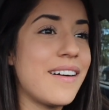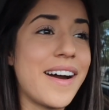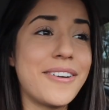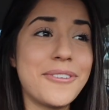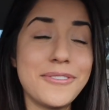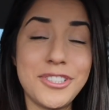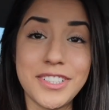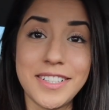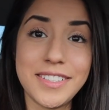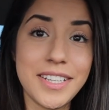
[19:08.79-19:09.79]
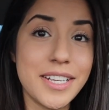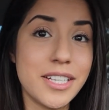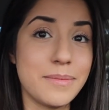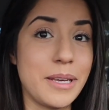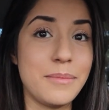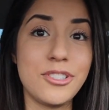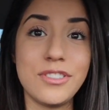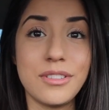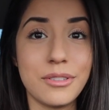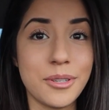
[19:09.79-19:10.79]
I don't know if she's gonna see this. Maybe
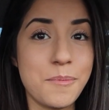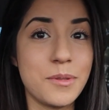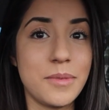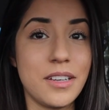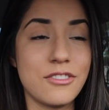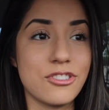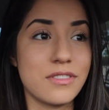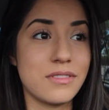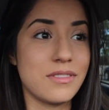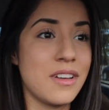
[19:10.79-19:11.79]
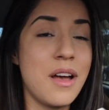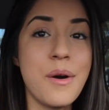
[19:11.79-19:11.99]
she still creeps me and just